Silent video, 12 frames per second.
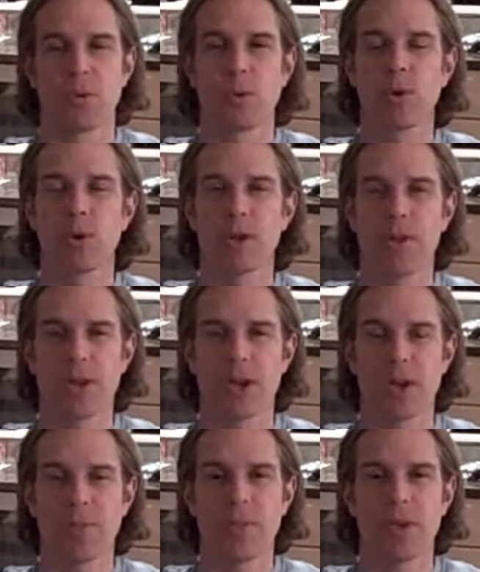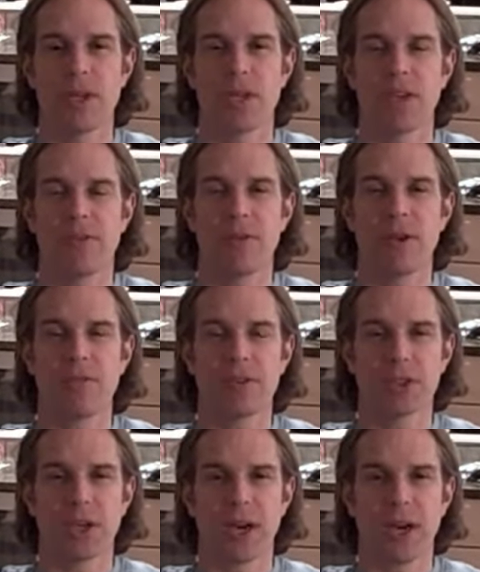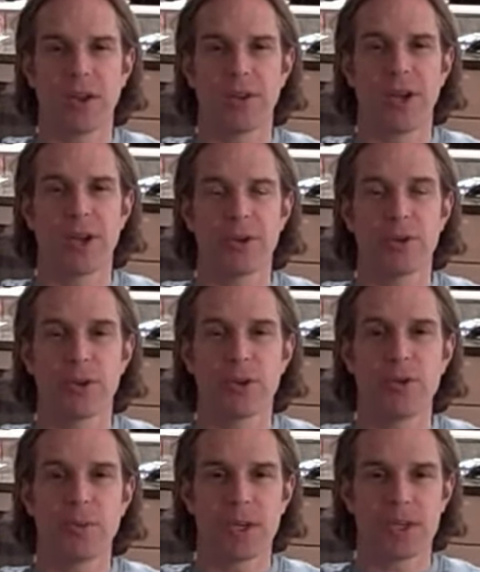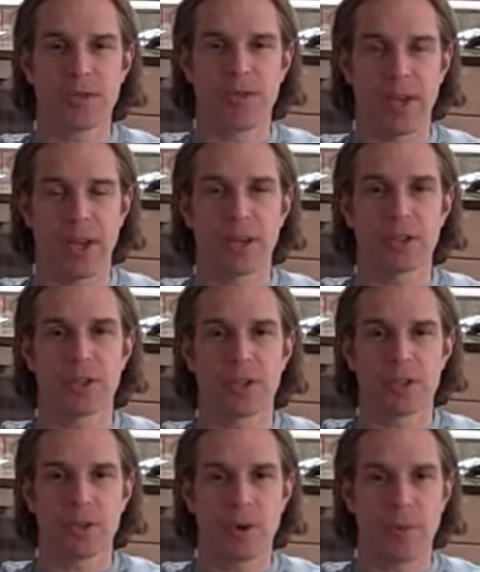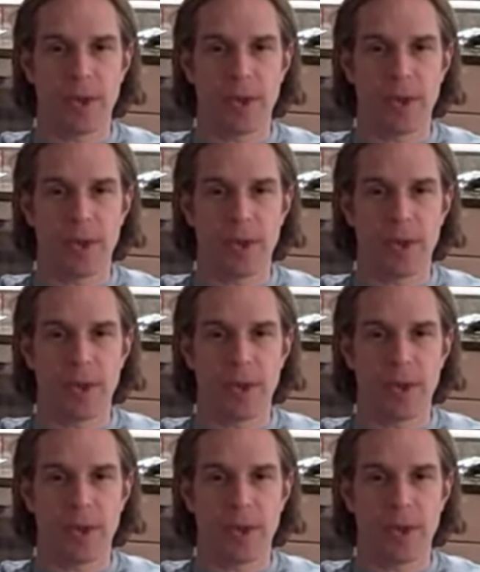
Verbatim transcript: Rule of thumb, if you have a child under two months of age, so a